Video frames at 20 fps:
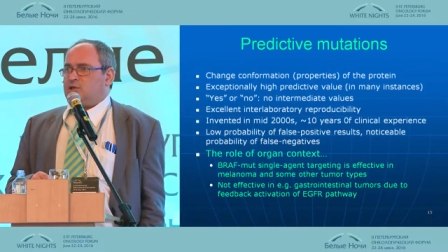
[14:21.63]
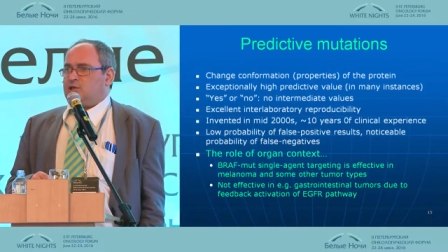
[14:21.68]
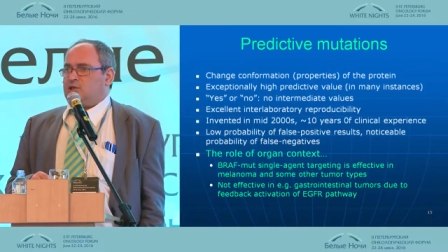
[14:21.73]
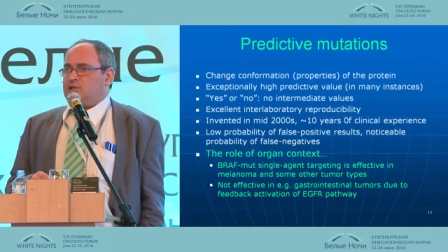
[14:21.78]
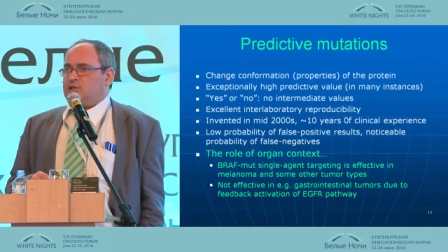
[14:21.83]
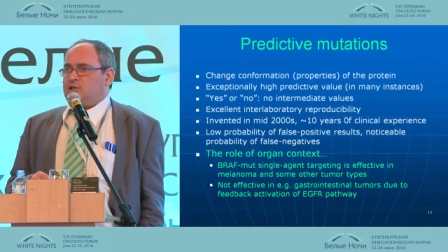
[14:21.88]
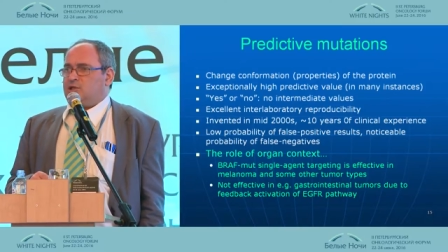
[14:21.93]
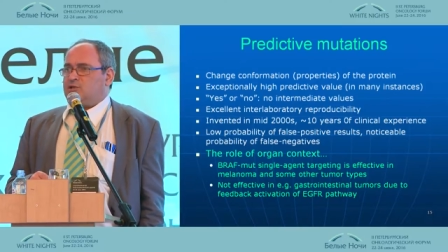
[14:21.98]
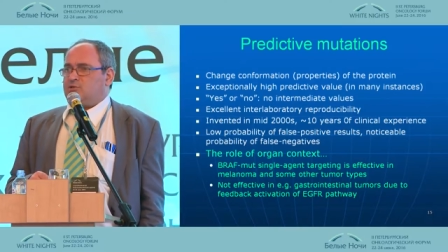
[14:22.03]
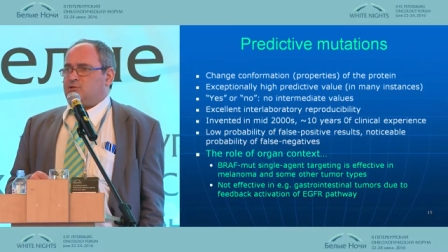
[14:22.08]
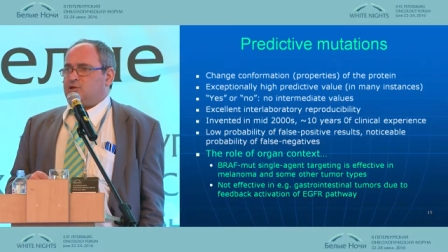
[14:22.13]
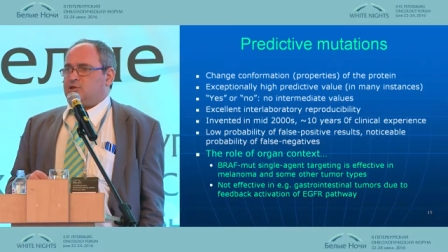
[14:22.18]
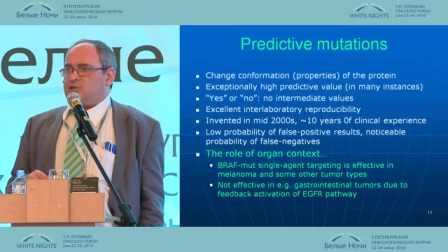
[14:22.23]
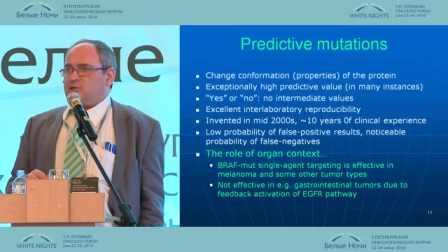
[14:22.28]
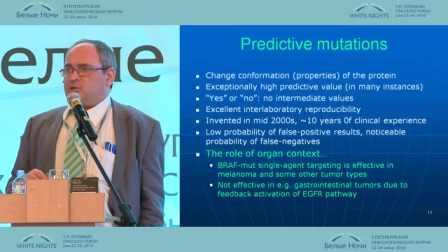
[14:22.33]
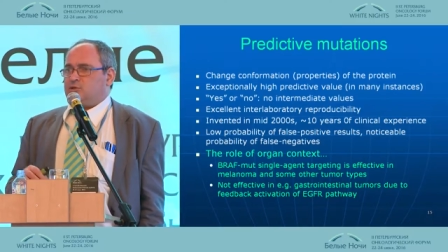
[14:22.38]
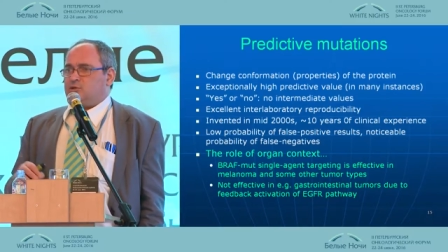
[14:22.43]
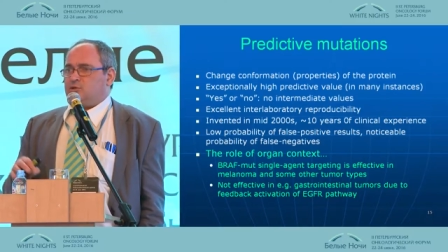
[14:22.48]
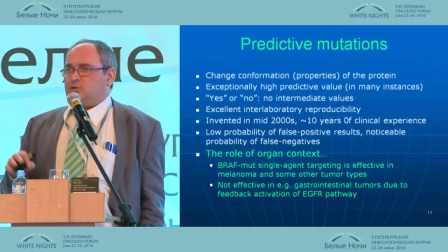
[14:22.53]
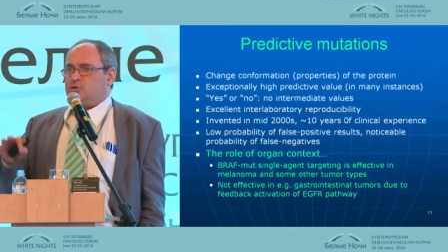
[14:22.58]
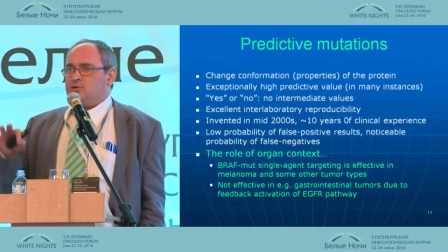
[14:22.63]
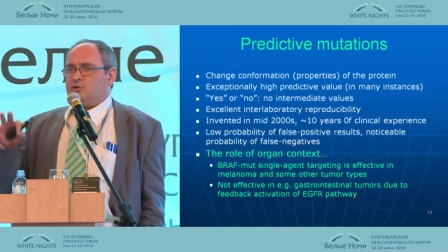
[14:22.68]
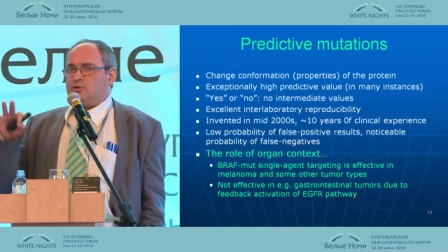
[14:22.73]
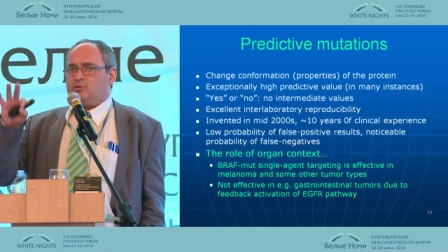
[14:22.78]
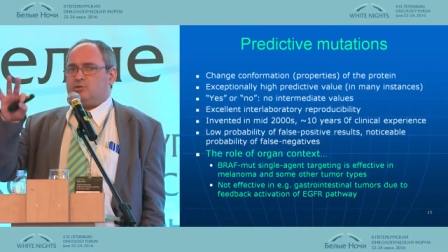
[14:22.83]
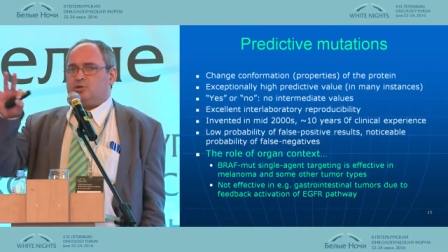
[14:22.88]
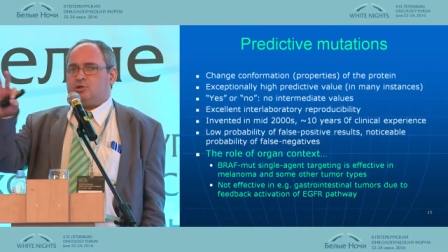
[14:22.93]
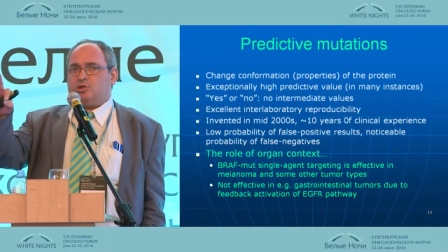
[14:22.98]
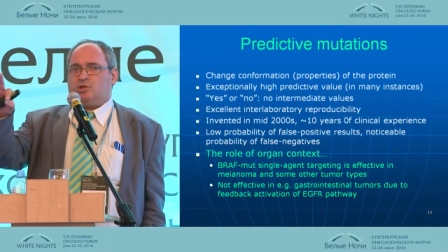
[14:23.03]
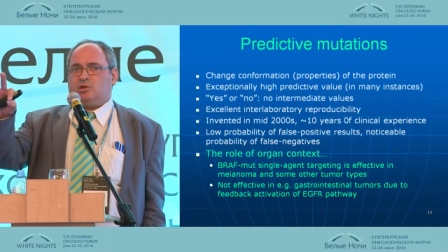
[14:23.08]
considered that you
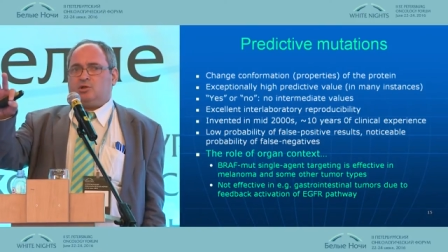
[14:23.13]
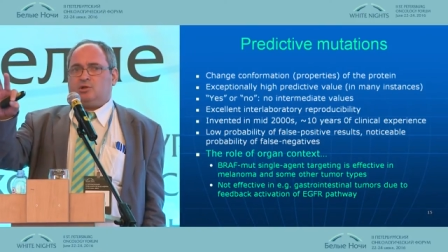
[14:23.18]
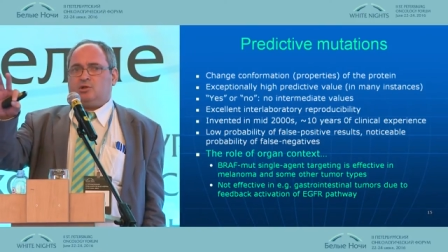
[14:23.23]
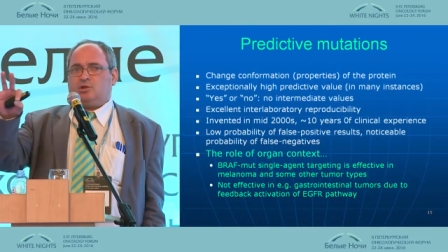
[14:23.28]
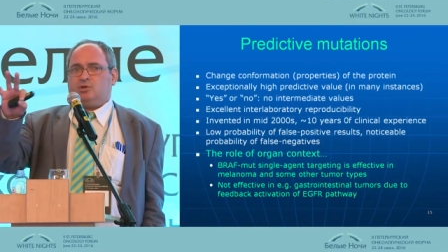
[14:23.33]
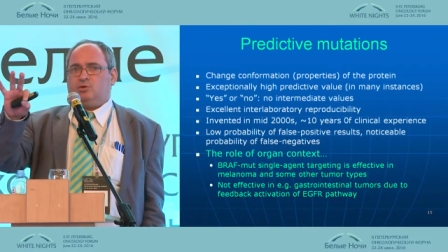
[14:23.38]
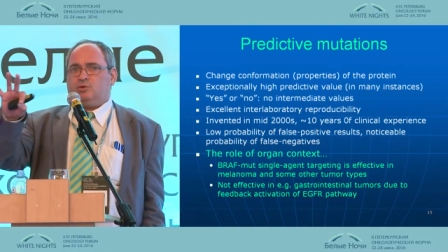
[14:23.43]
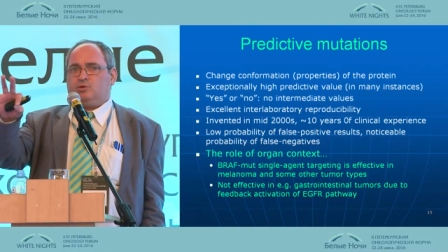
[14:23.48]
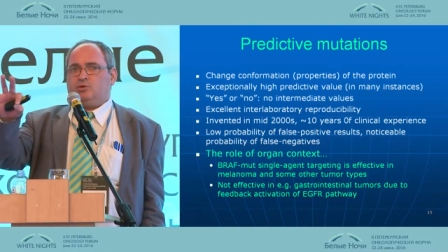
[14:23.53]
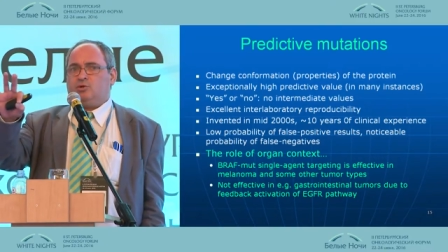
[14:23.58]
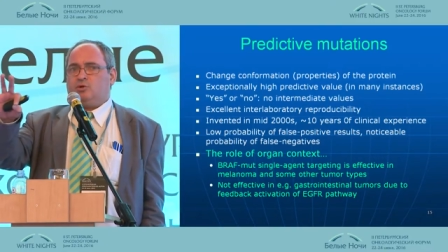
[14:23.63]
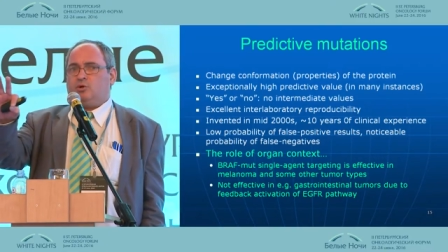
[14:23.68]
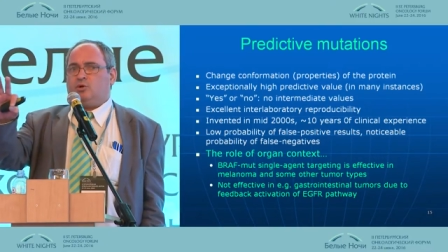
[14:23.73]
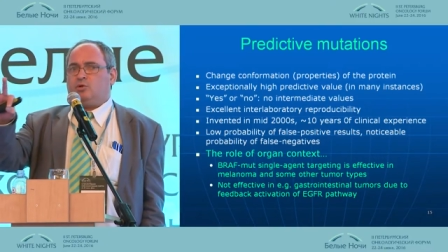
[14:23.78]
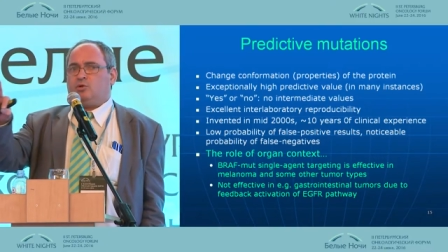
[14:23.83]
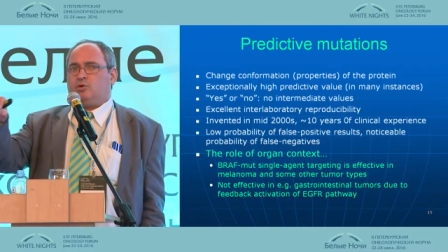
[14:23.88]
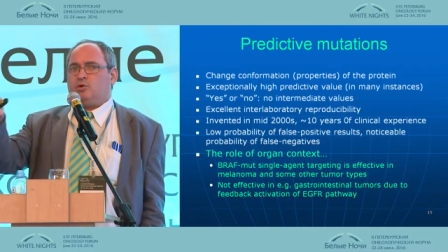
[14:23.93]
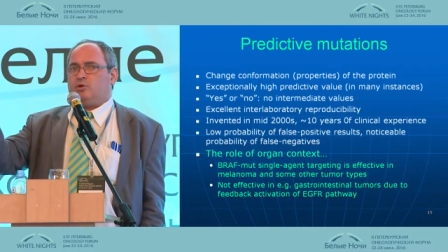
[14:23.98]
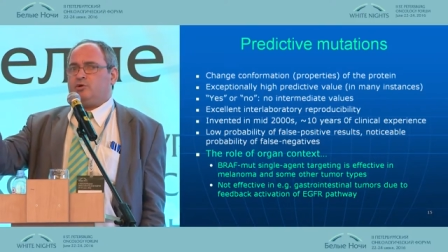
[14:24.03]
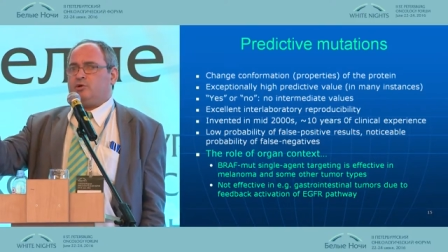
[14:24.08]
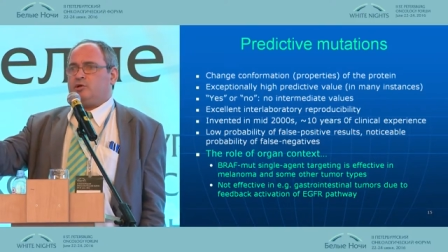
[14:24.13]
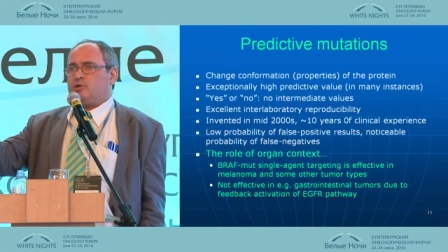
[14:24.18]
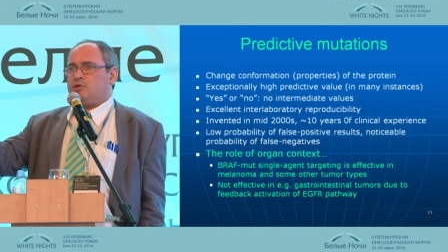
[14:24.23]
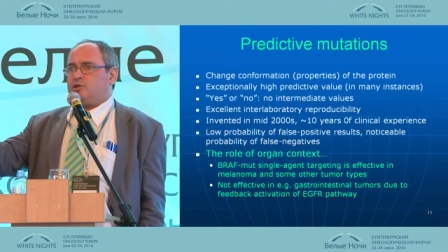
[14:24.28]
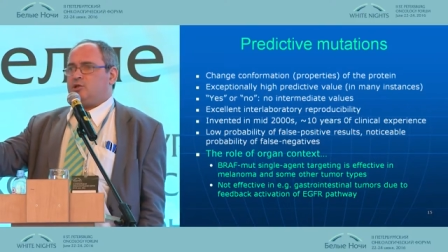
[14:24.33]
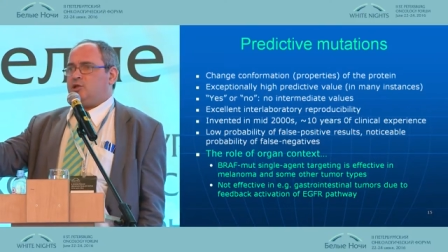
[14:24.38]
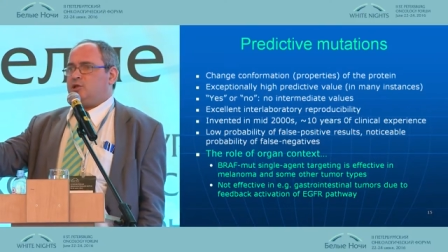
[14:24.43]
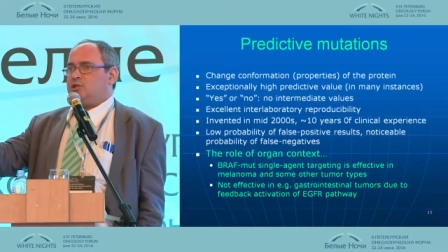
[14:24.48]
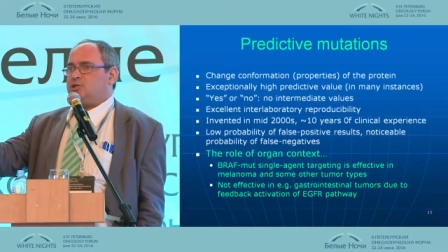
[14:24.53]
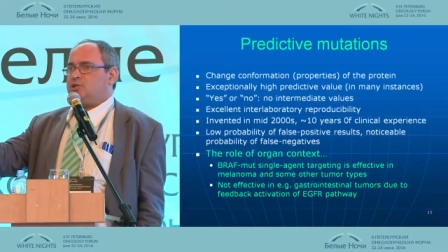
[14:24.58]
don't, you no longer
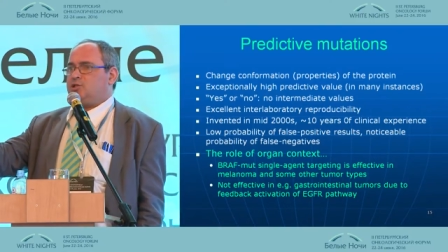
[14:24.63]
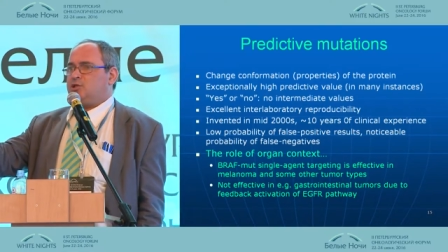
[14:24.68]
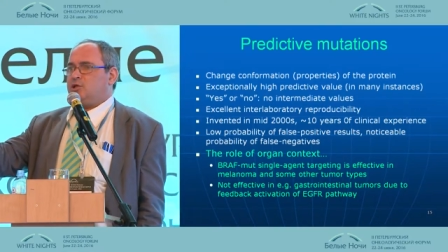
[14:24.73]
need